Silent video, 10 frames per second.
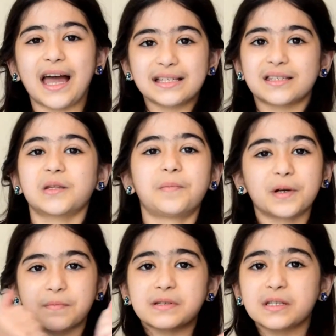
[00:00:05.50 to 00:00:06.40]
This is the
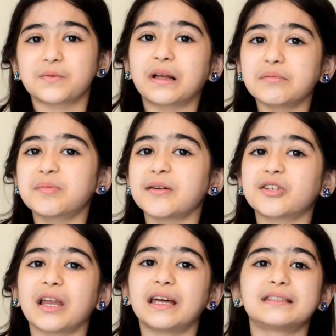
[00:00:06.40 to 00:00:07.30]
Pretty Princess. Welcome to my
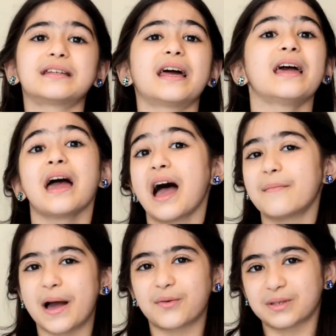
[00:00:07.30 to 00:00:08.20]
channel and today
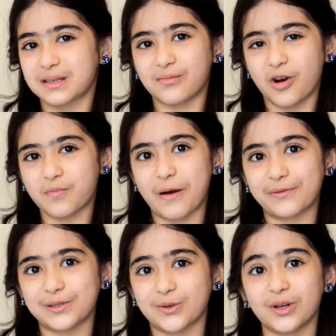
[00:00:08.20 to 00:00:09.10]
I'm back with some more
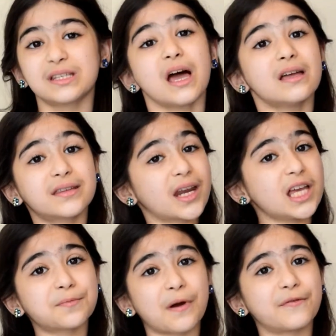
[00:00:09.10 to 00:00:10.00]
prophet stories.
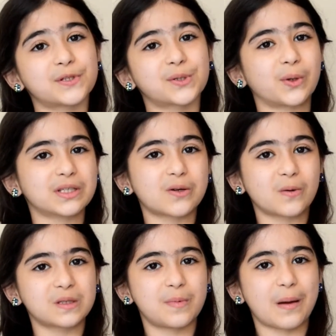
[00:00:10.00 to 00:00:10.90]
Today's prophet story is
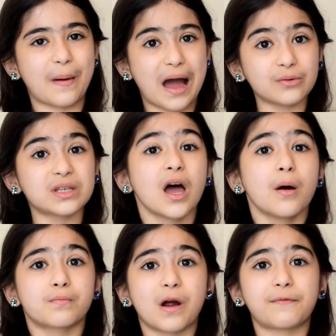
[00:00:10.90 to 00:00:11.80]
going to be about
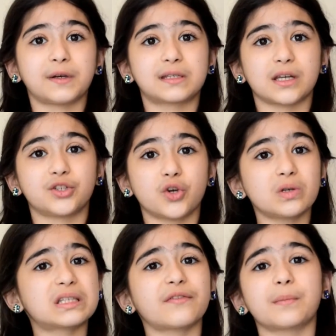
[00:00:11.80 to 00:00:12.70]
Prophet
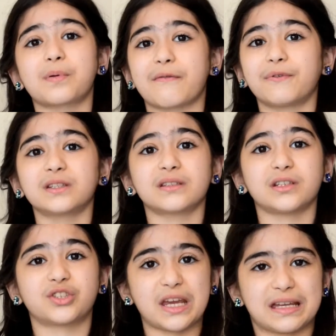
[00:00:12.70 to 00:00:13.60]
Joseph and Prophet
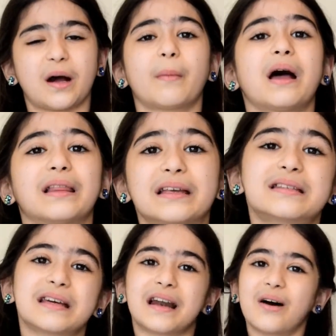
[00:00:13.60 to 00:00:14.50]
Jacob.
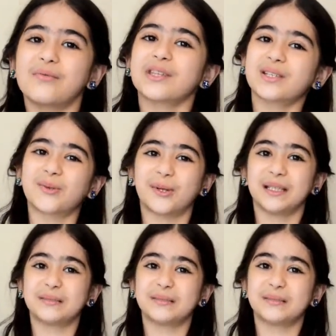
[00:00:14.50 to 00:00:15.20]
Let's get on with the story.